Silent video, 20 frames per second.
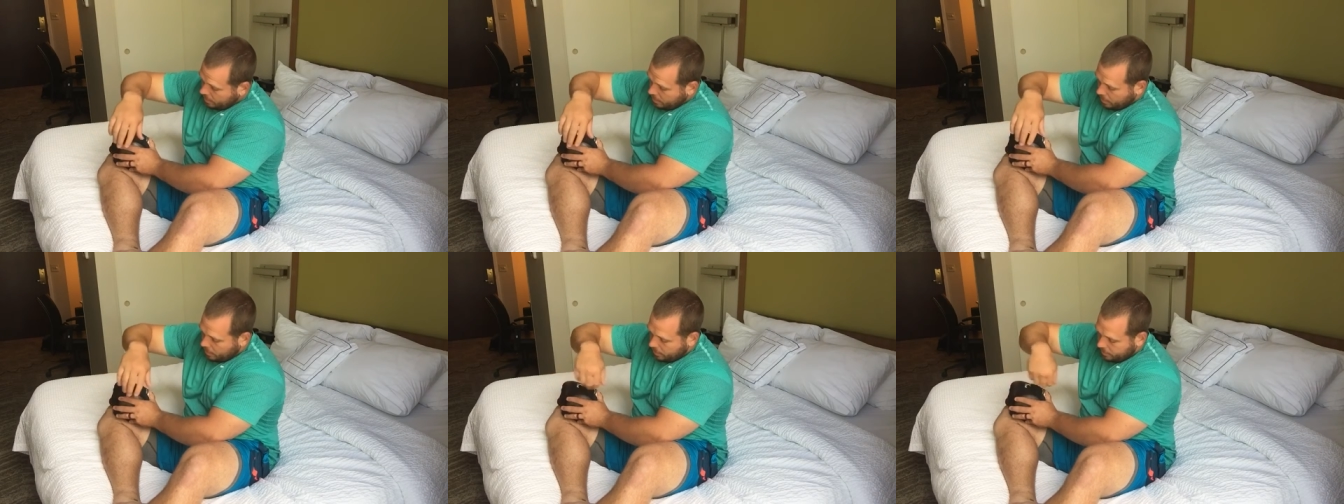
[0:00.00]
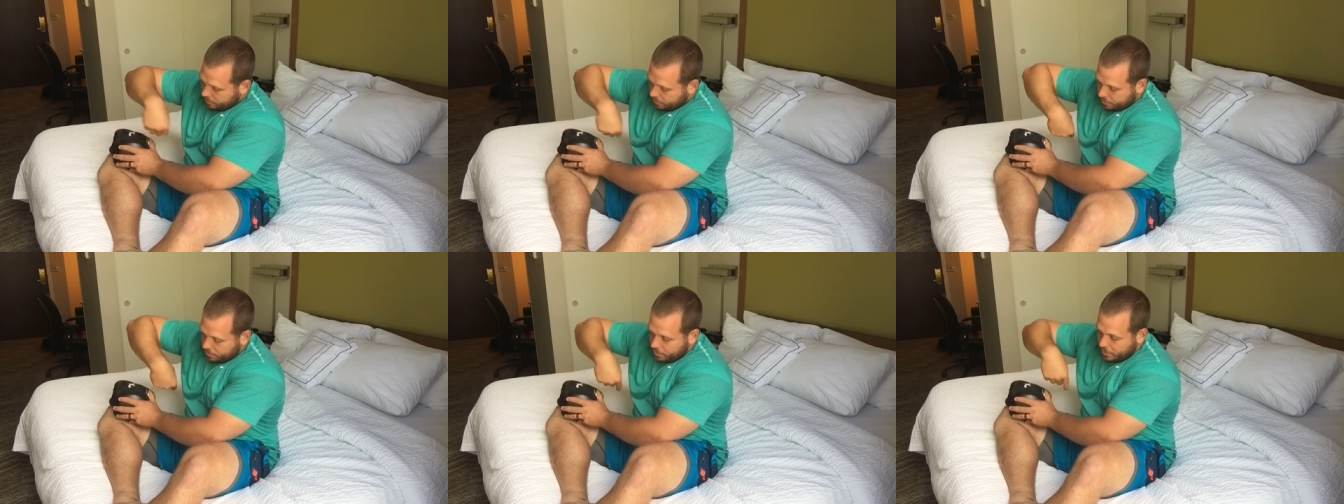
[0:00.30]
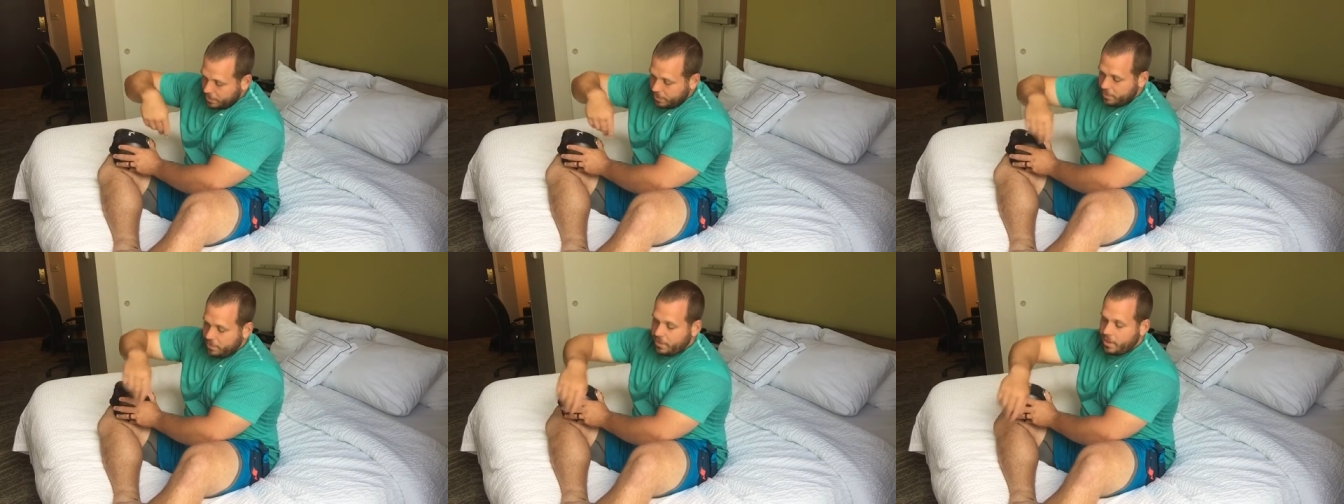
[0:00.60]
also
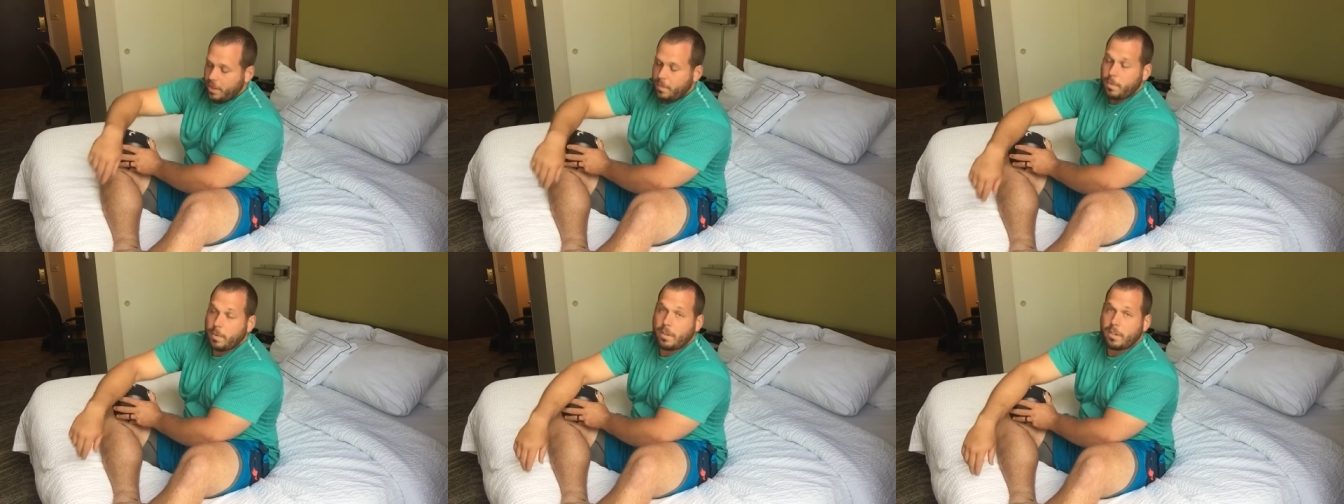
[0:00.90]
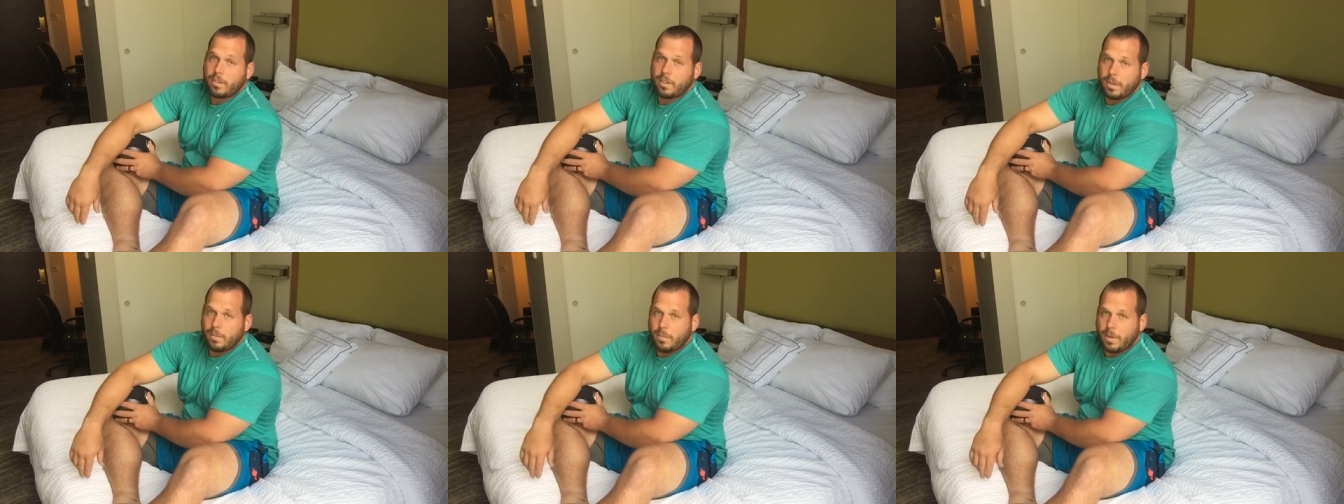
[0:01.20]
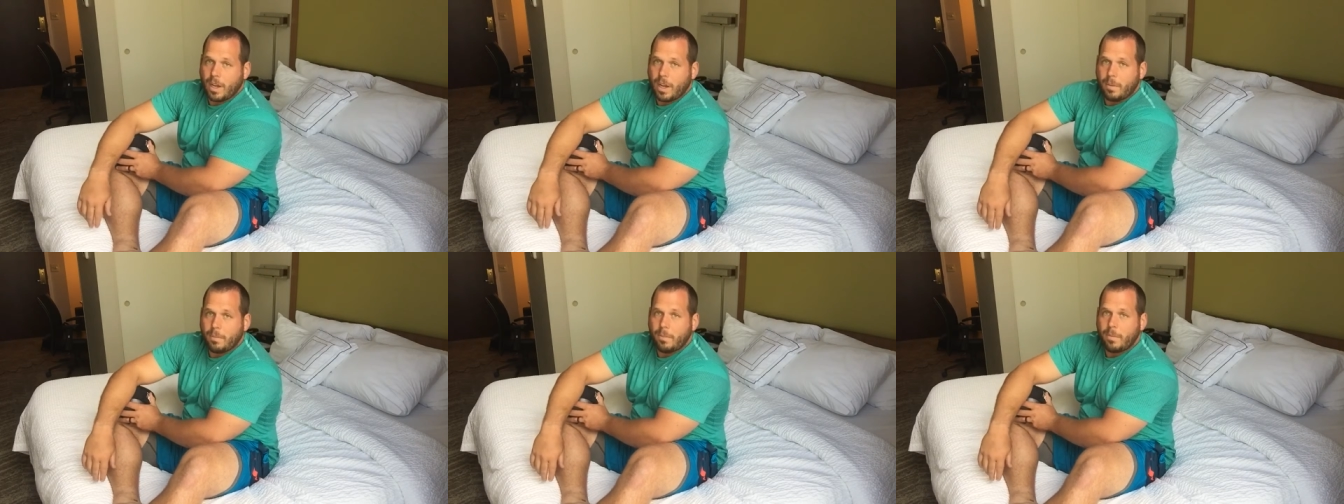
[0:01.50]
stretches your hip at the same
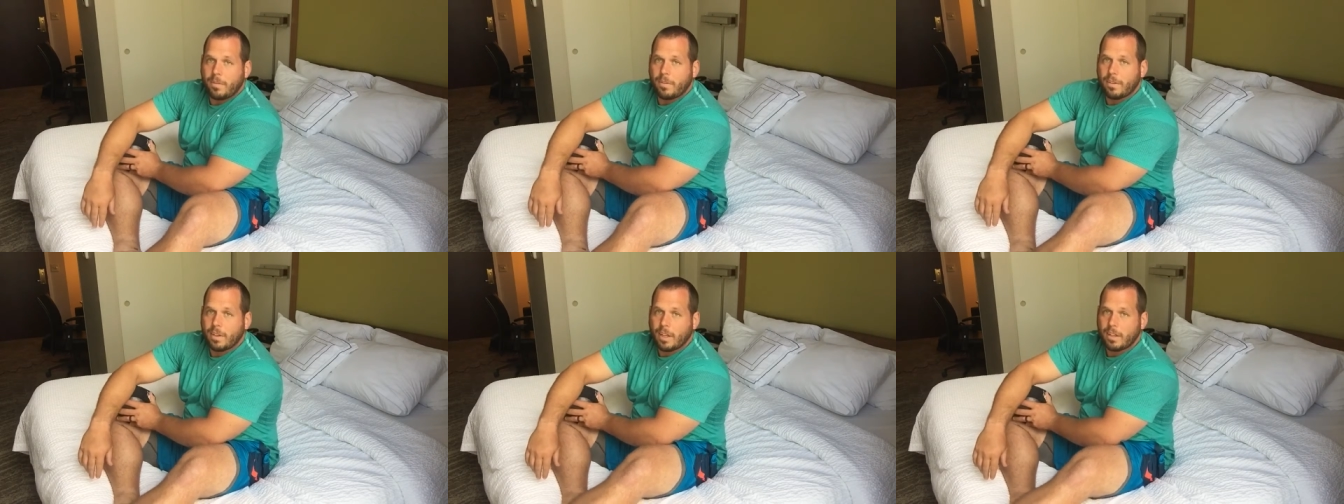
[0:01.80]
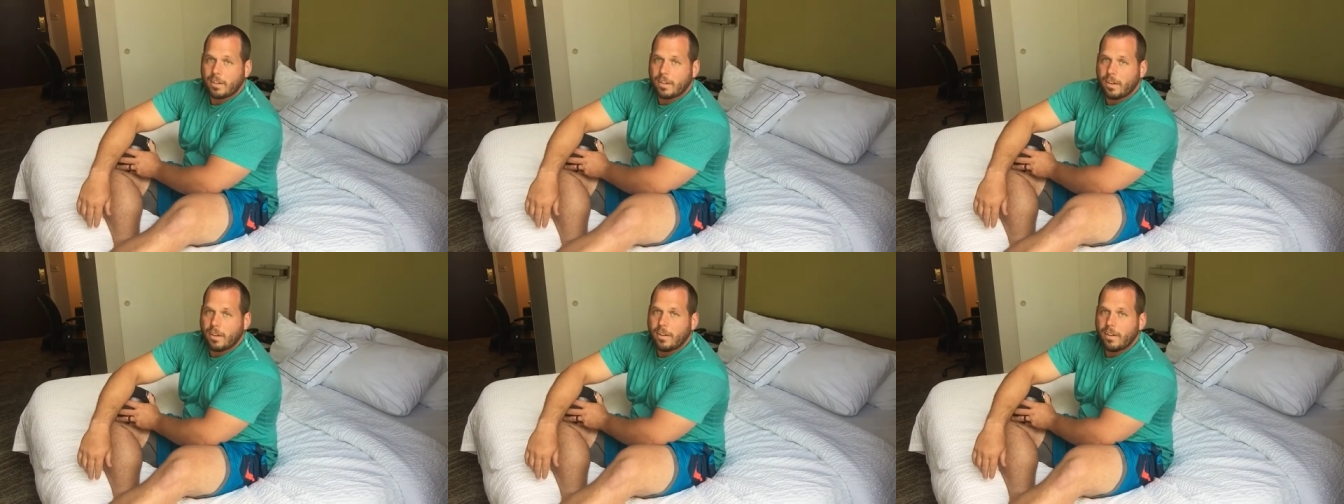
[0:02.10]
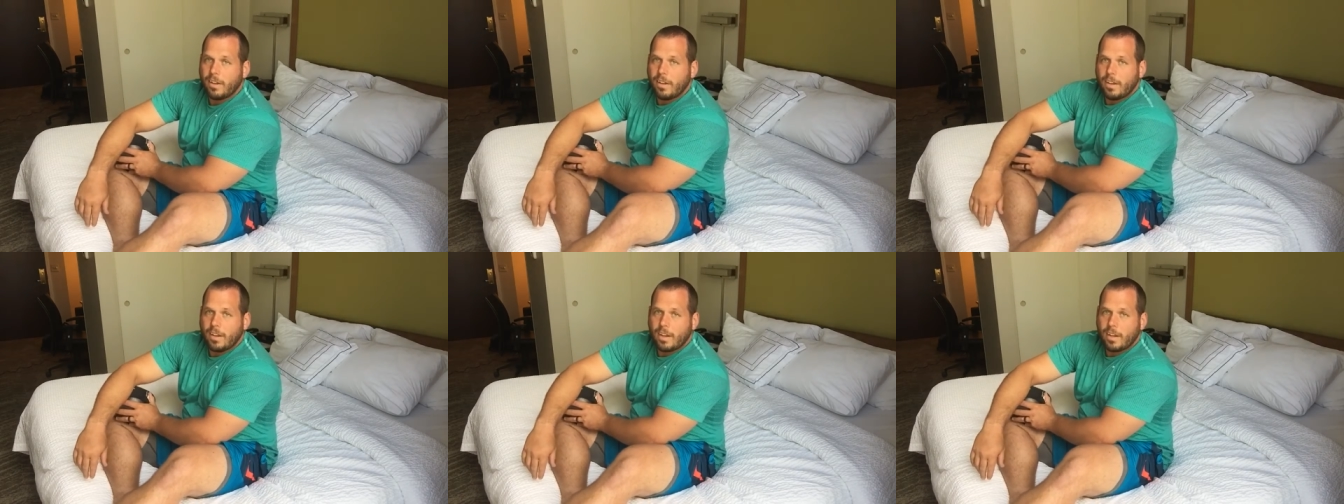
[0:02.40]
time. So that's a
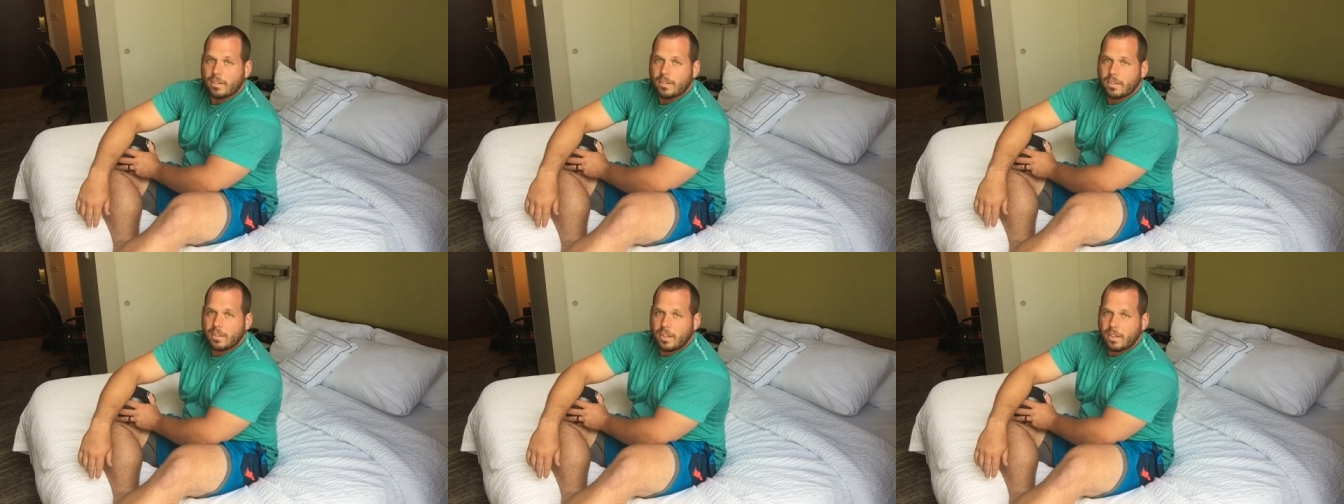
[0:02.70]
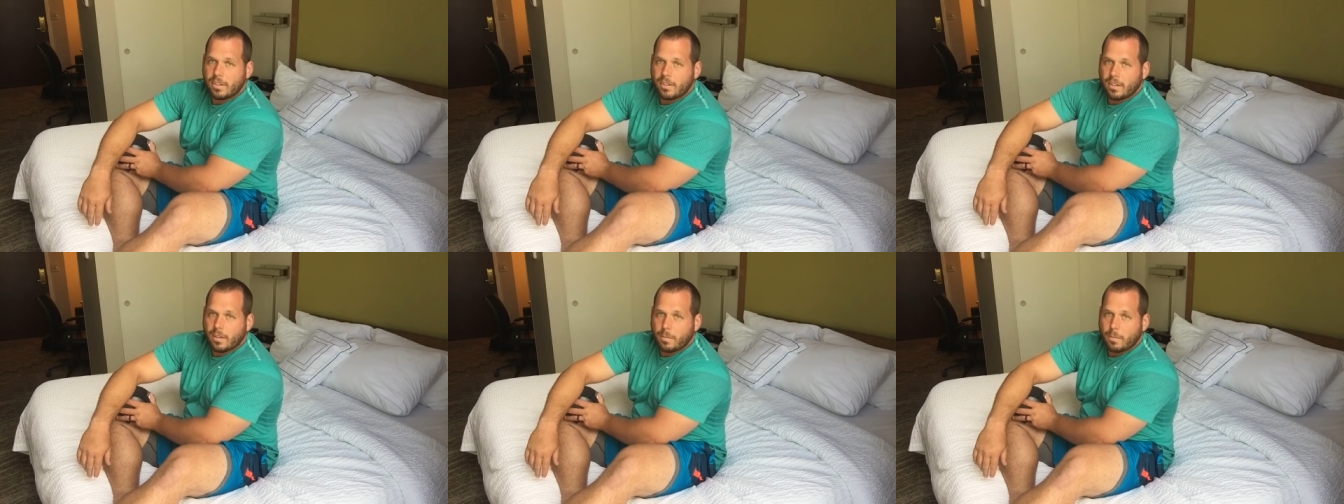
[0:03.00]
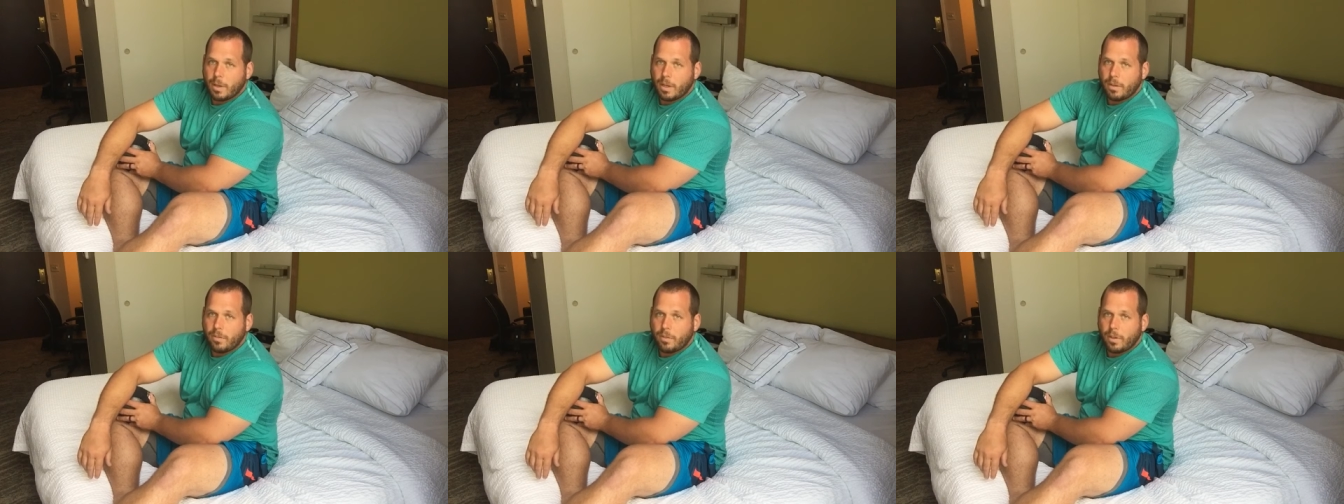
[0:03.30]
that's a nice little
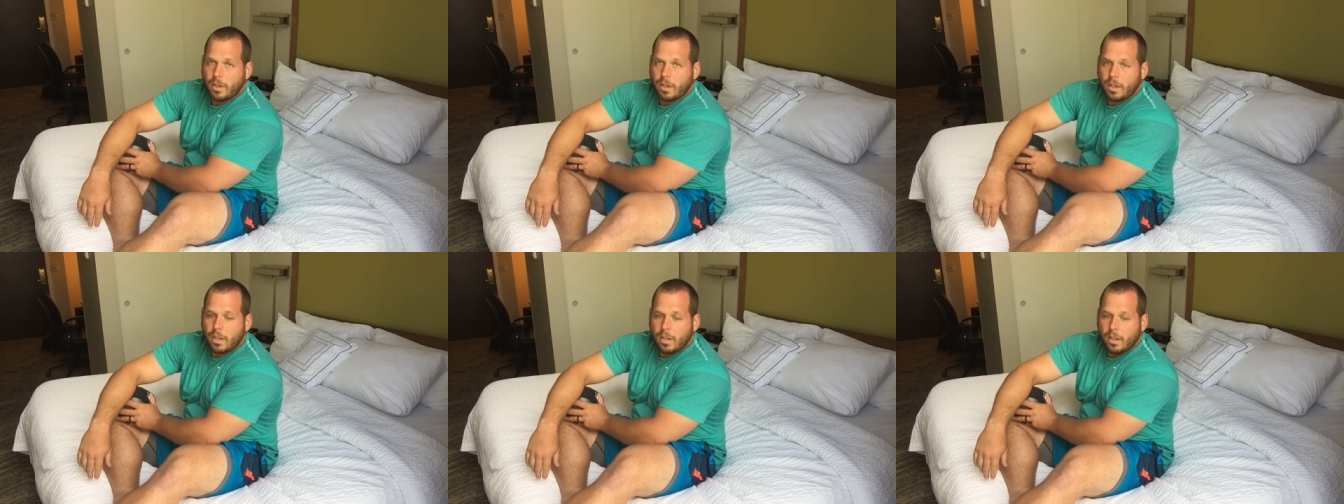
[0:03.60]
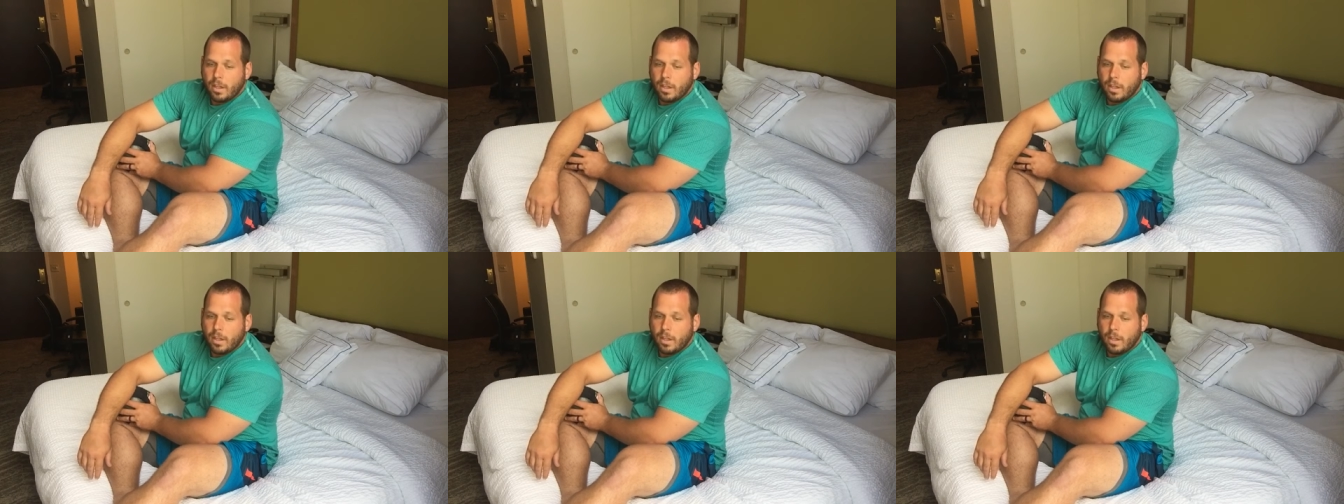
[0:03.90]
benefit.